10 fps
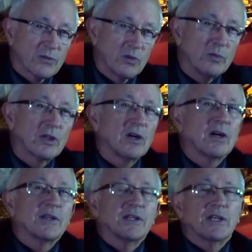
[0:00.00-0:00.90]
the
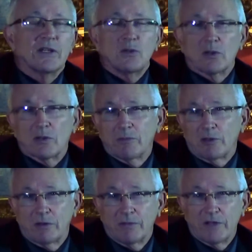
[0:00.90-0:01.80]
Rubicon and get into a
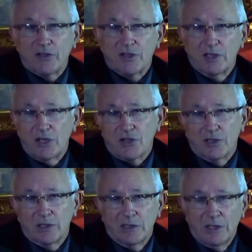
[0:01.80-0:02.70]
criminal investigation.